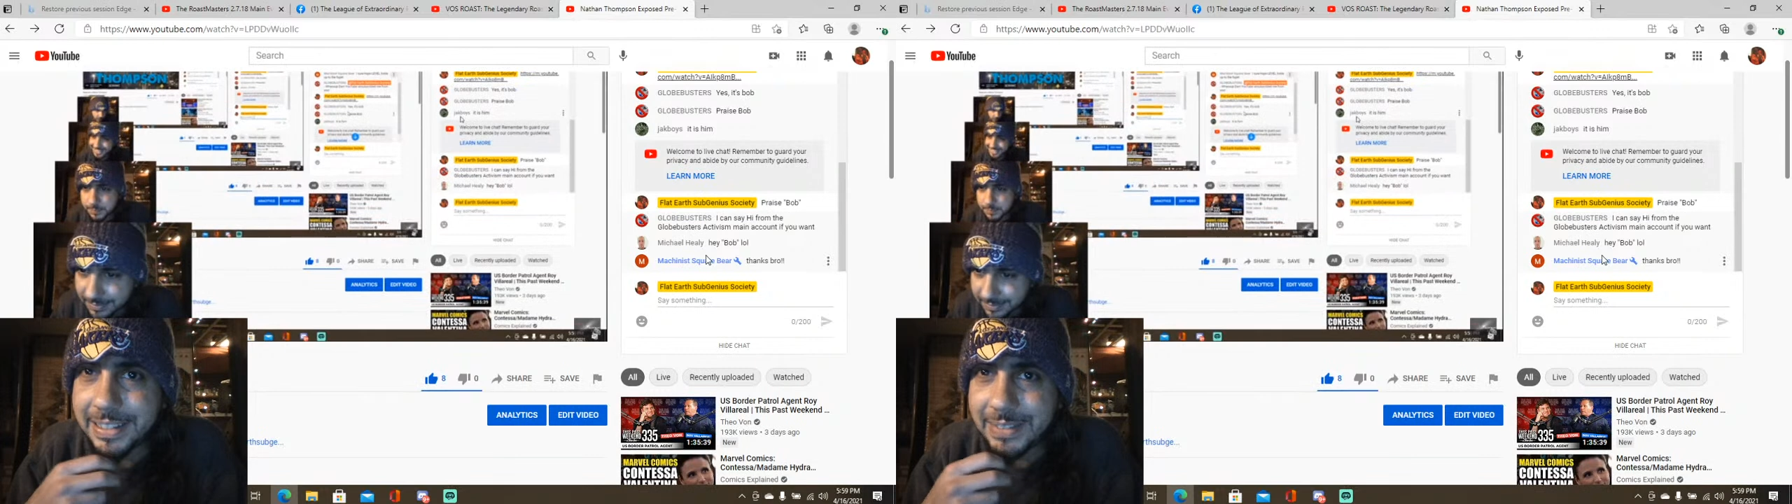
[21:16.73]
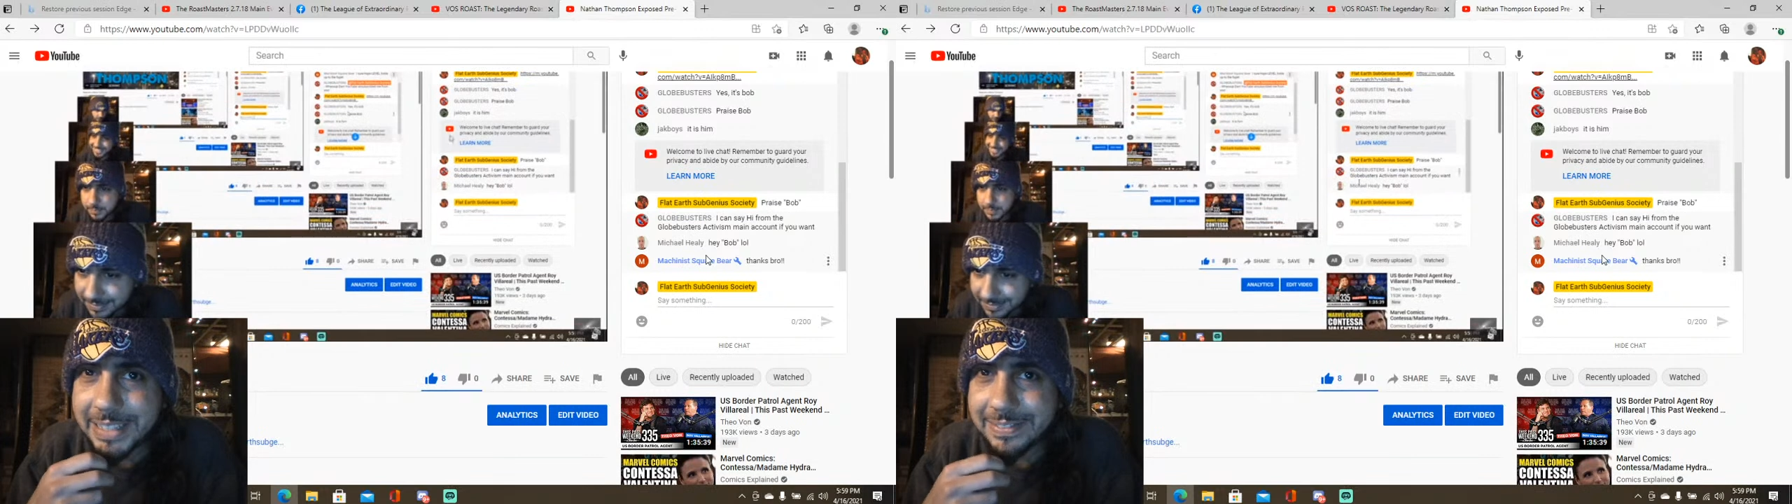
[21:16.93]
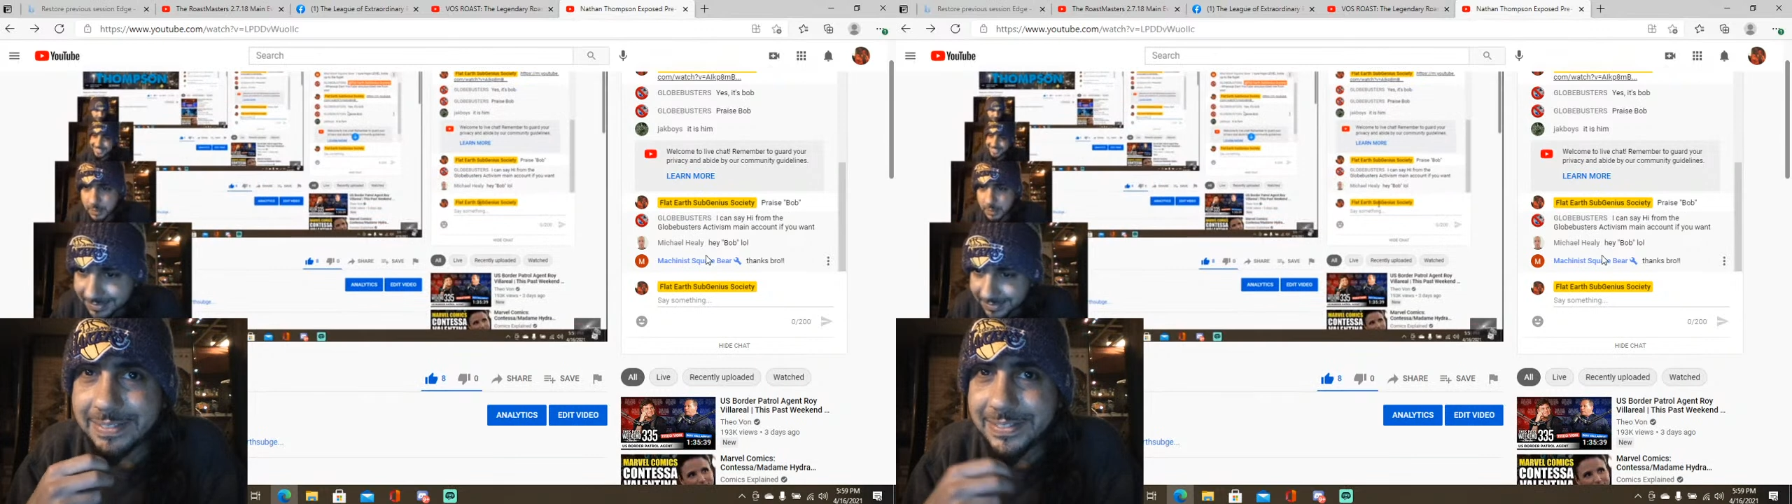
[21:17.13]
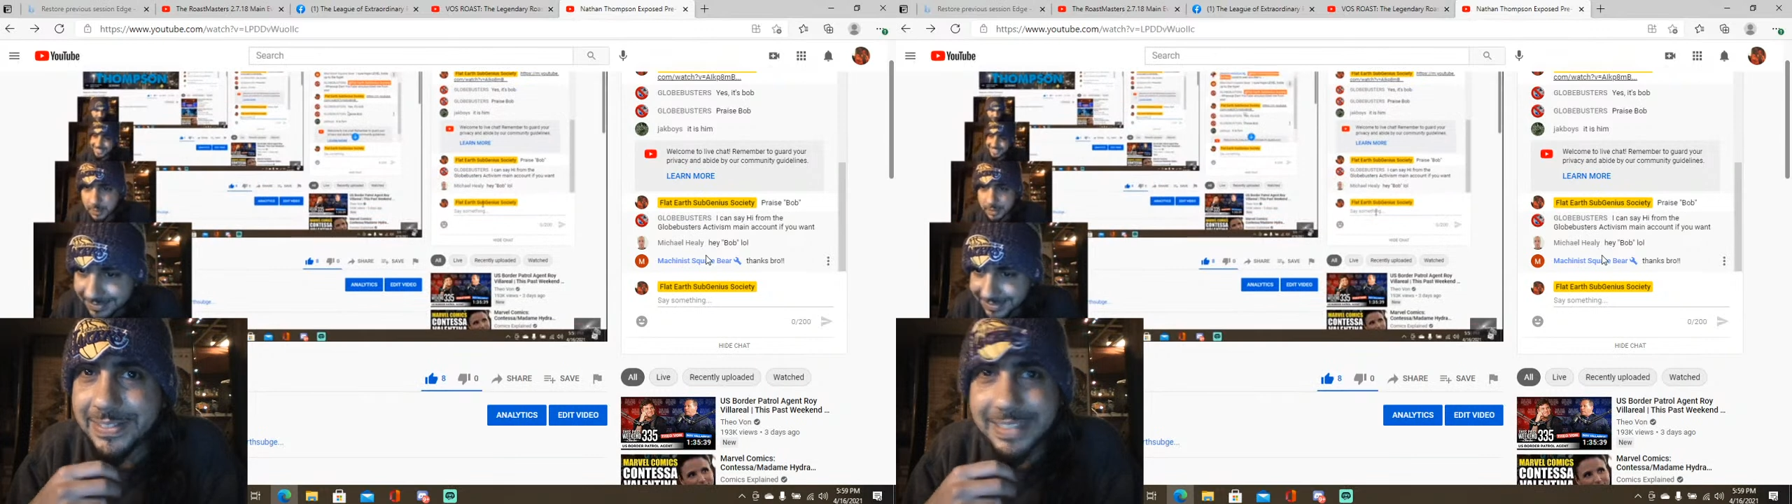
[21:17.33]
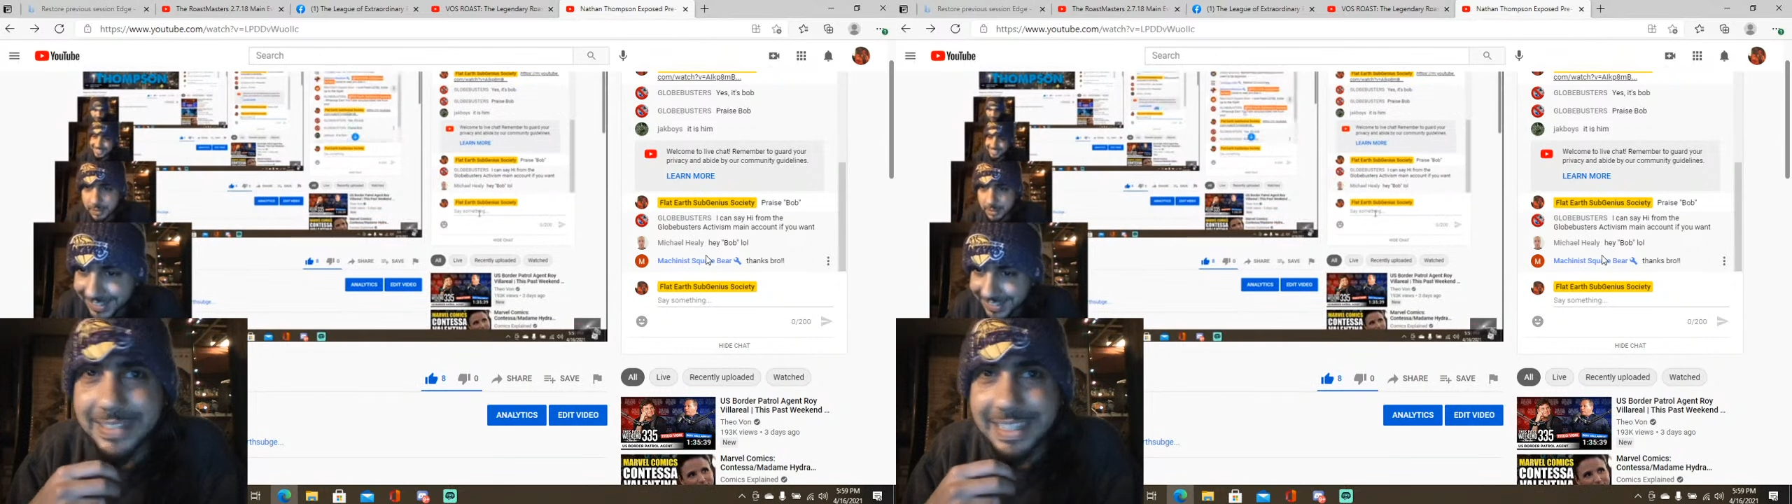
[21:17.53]
I'm like,
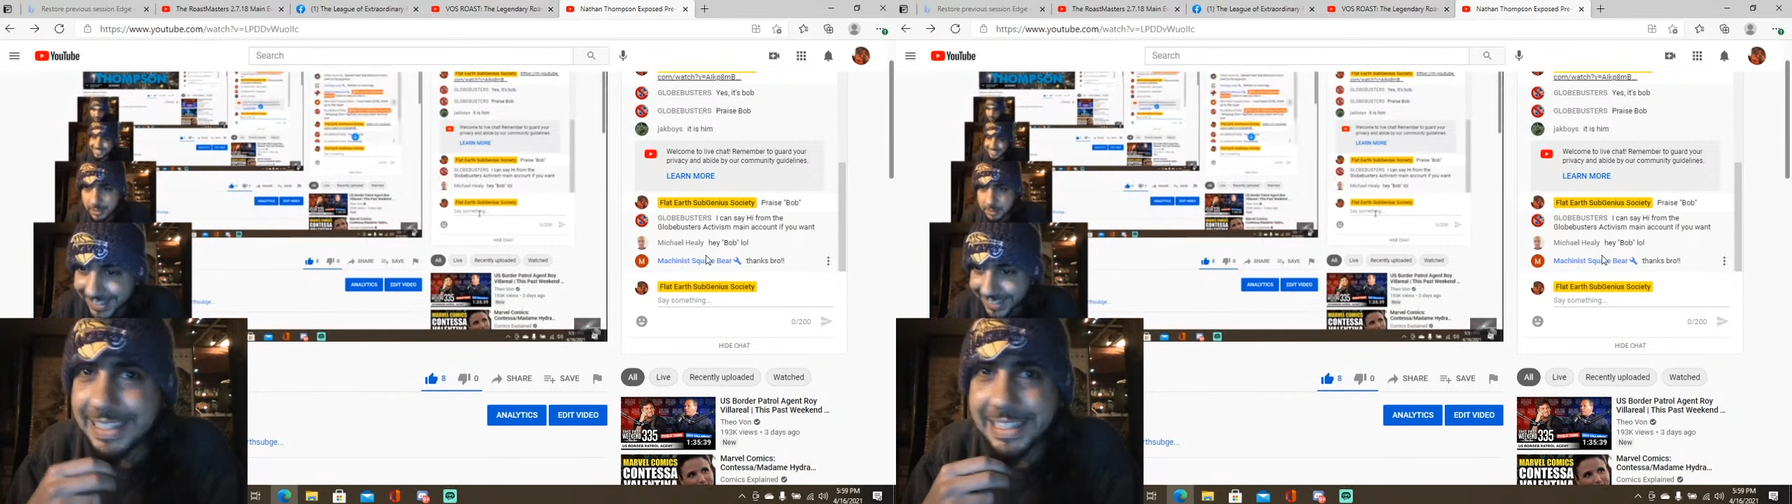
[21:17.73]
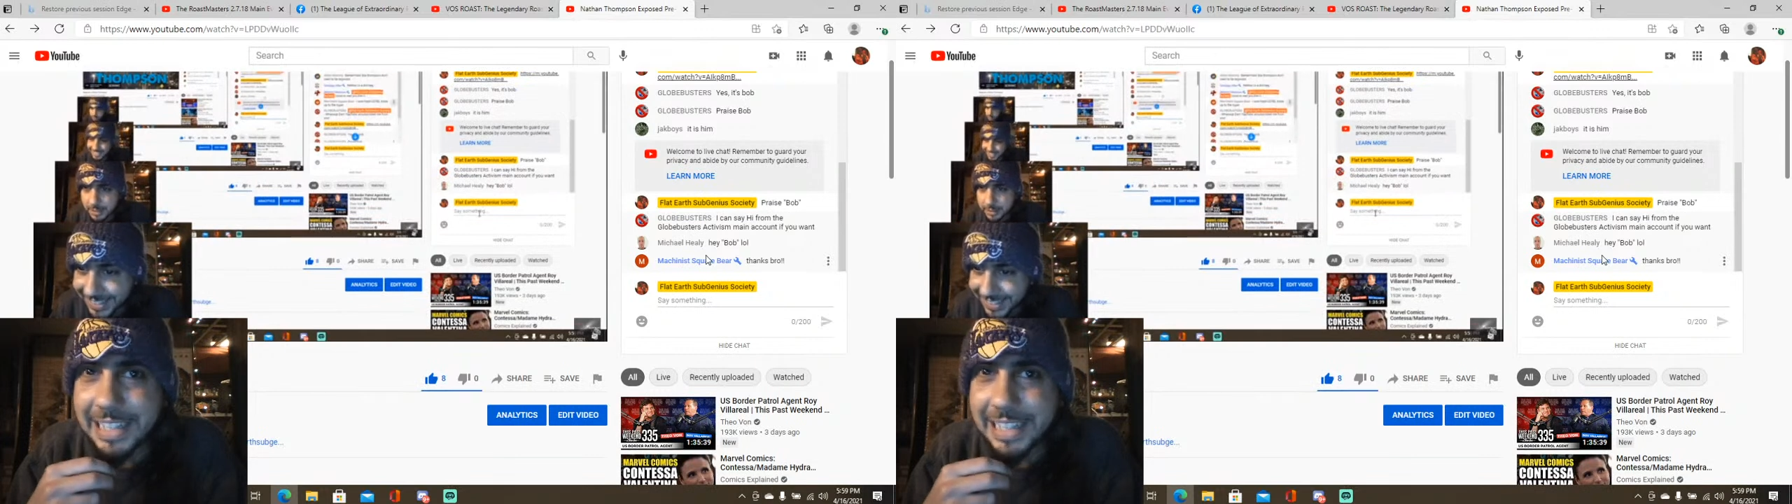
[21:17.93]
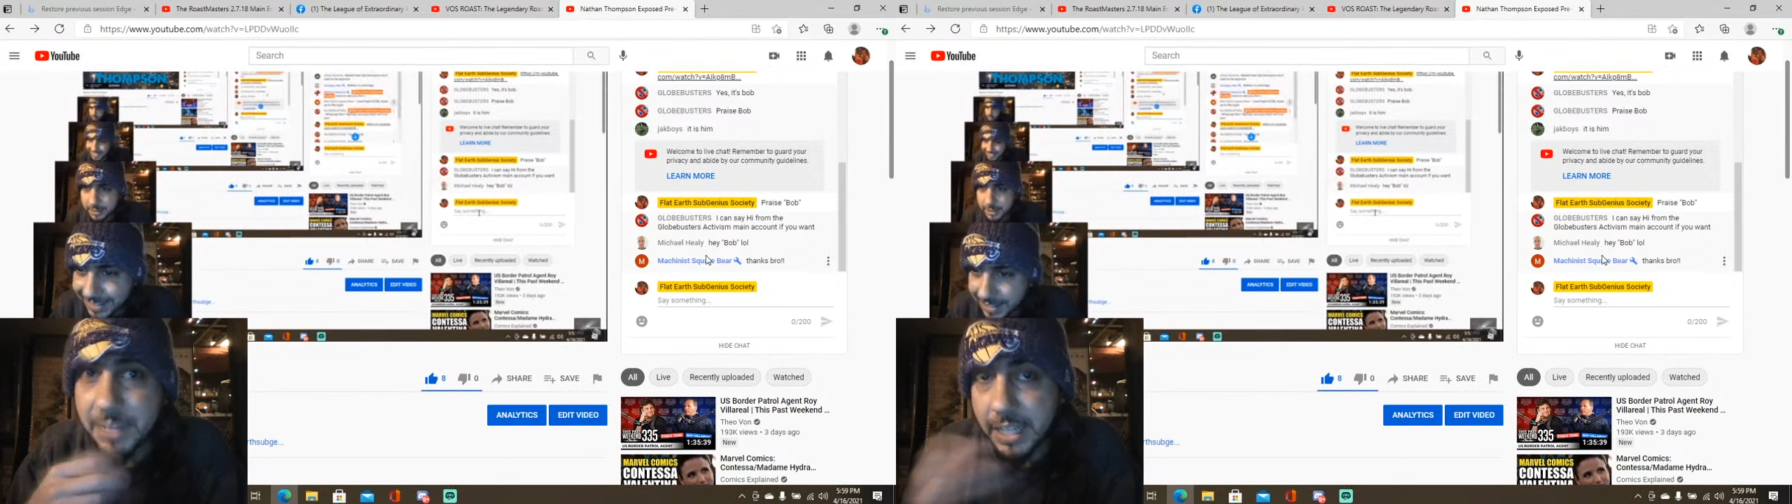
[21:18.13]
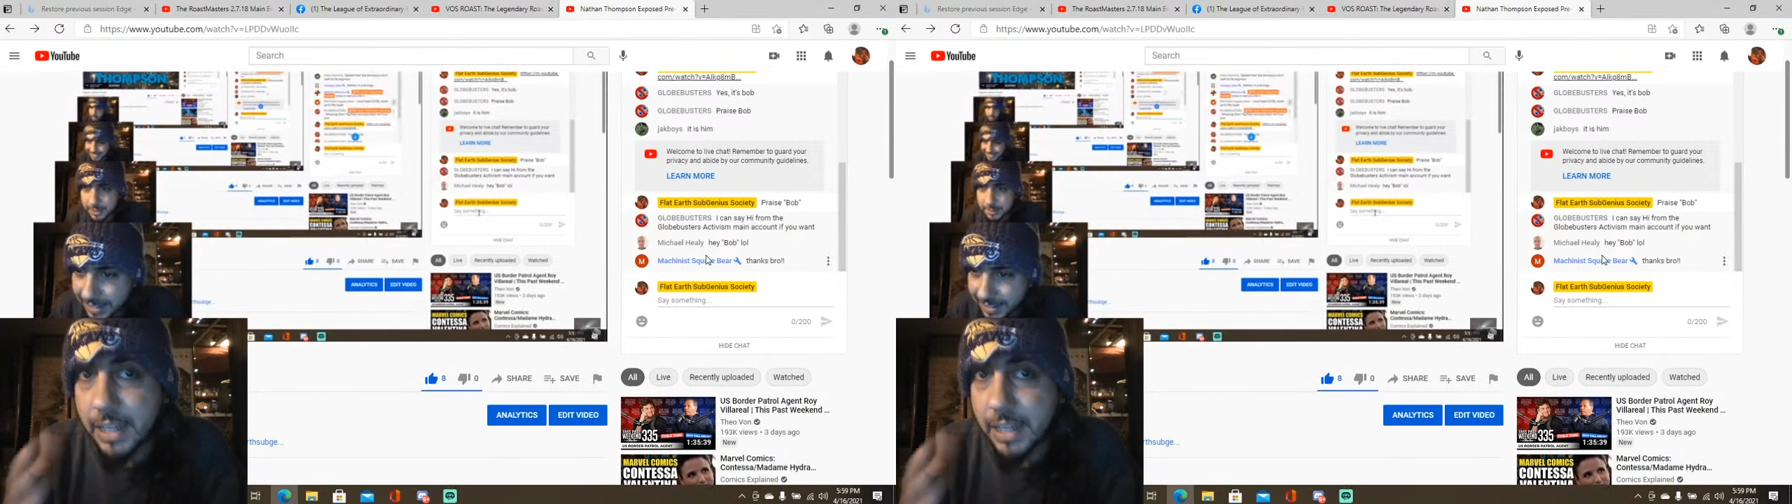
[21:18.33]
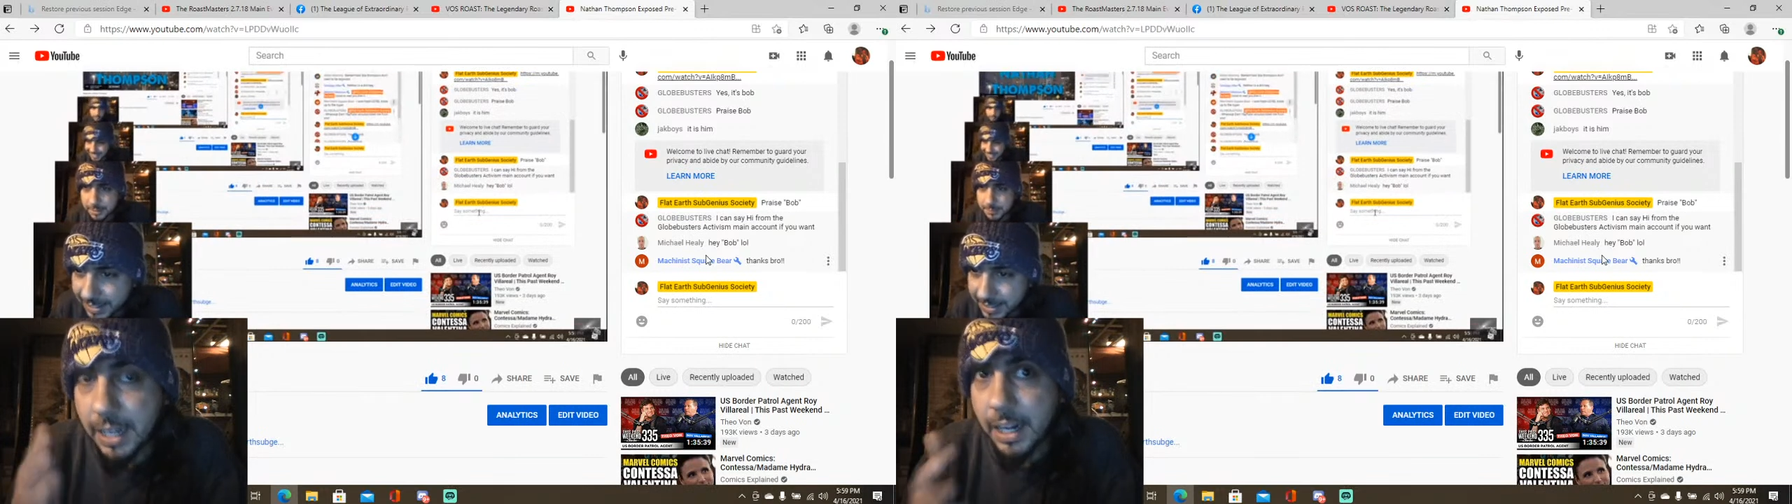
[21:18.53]

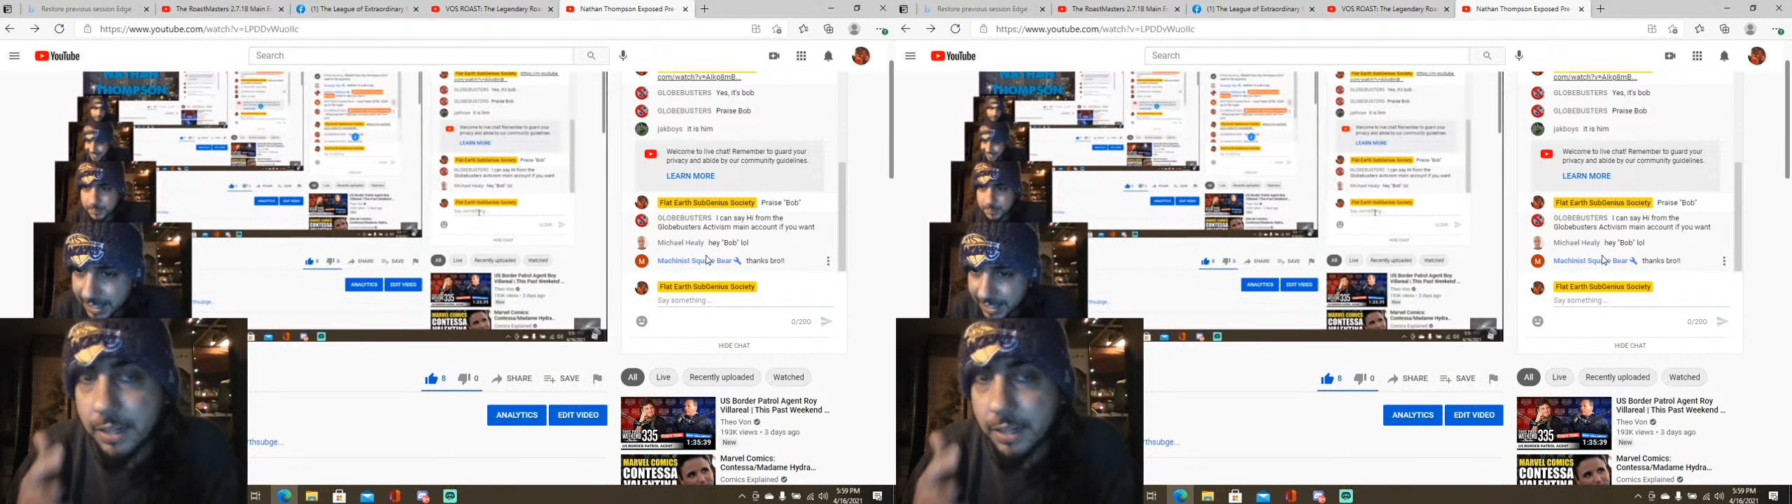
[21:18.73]
alright,